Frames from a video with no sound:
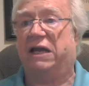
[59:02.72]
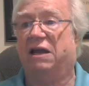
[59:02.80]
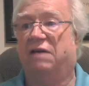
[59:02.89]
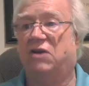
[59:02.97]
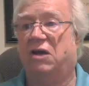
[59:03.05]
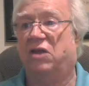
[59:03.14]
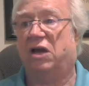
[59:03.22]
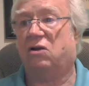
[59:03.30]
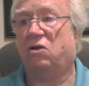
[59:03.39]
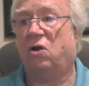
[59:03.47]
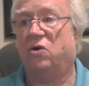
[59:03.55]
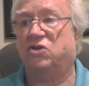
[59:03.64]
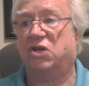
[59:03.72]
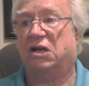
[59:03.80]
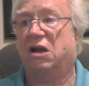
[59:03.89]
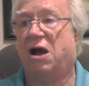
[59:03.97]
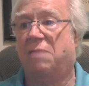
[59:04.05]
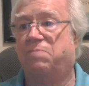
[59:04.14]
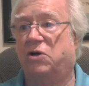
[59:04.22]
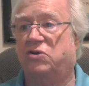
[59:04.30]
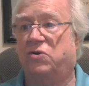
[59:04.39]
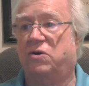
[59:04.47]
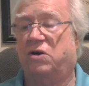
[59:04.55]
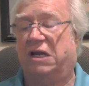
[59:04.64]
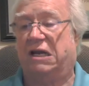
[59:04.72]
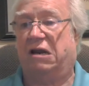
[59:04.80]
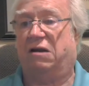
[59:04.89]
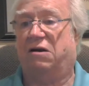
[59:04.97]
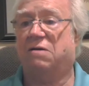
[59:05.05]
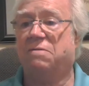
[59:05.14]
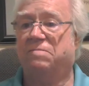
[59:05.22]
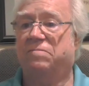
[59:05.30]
give you the closing opportunity here.